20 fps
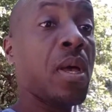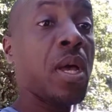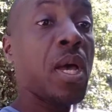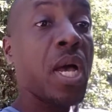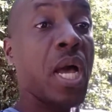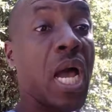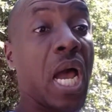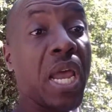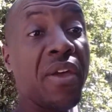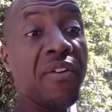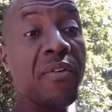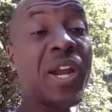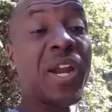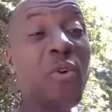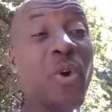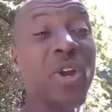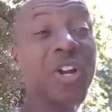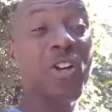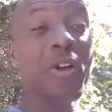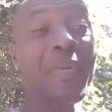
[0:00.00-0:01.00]
Hi everybody,
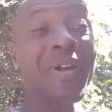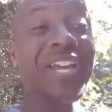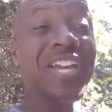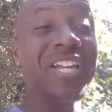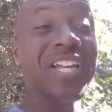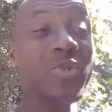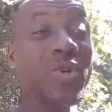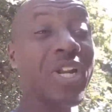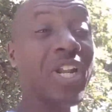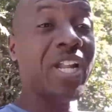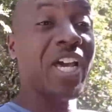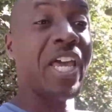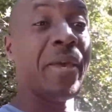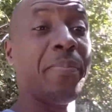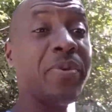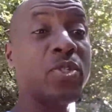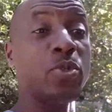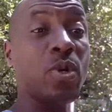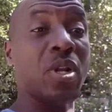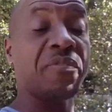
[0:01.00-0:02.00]
welcome again to another
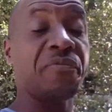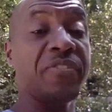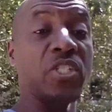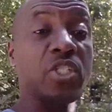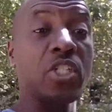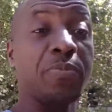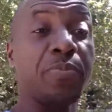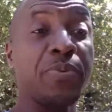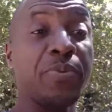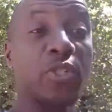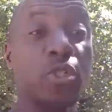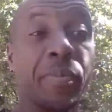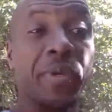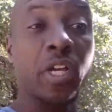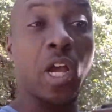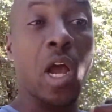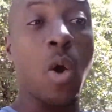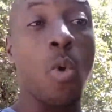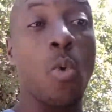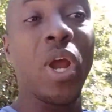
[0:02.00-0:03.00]
episode of Fish Keeping Jamaica.
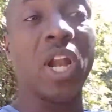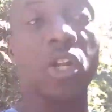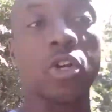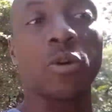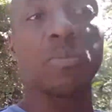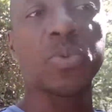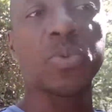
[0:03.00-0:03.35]
Welcome to